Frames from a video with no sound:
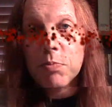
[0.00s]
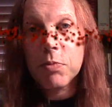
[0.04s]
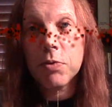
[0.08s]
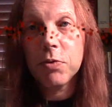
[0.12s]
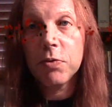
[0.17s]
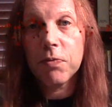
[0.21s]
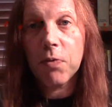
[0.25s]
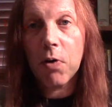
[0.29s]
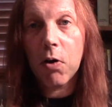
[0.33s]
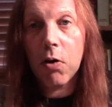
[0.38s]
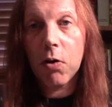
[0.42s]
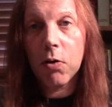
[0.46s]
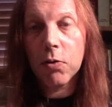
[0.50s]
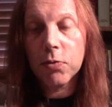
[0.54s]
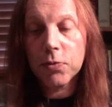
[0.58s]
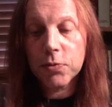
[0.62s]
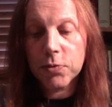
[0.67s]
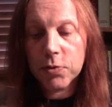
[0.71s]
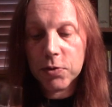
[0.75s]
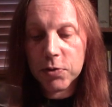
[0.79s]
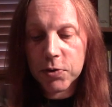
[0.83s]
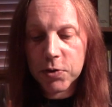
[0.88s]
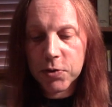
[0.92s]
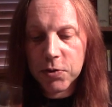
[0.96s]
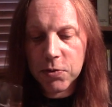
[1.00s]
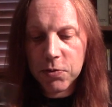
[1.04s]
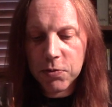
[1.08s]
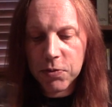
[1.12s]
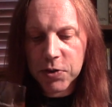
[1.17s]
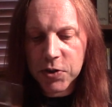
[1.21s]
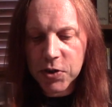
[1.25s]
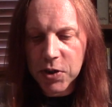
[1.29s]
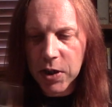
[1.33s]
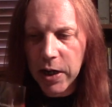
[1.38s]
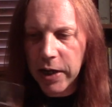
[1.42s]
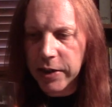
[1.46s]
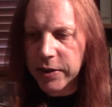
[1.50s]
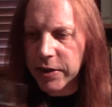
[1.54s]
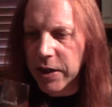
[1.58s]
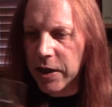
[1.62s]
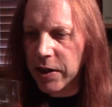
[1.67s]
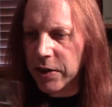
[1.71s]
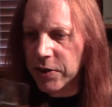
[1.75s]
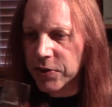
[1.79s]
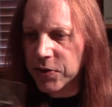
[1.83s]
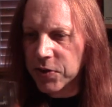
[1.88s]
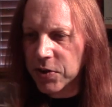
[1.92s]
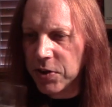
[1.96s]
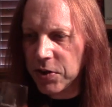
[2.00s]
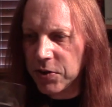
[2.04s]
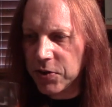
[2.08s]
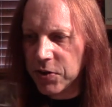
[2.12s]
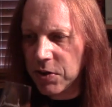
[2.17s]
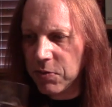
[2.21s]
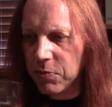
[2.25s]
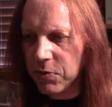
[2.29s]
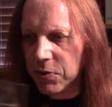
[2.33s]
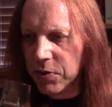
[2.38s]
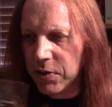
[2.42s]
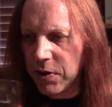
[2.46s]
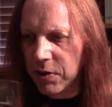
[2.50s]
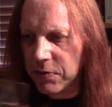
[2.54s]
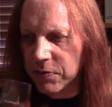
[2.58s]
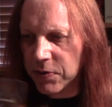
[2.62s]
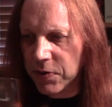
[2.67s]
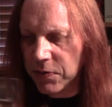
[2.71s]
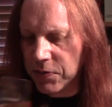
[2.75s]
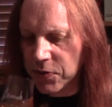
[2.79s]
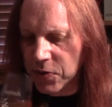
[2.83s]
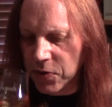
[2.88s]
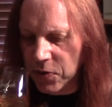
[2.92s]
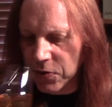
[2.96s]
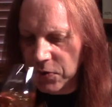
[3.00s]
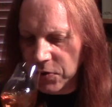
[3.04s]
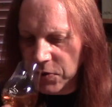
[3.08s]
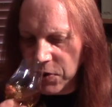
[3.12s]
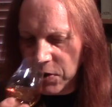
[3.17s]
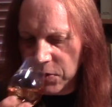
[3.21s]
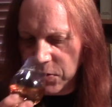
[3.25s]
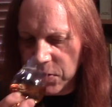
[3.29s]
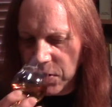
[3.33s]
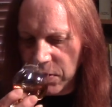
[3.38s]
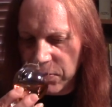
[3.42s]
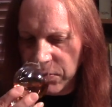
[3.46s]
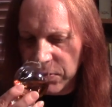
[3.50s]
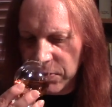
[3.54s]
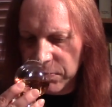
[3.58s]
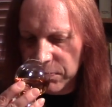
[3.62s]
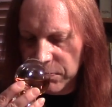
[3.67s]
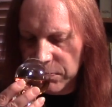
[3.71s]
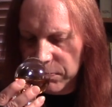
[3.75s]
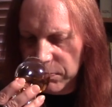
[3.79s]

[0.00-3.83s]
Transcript: move on to the select cask. Let's see what the nose gives us on this end, shall we?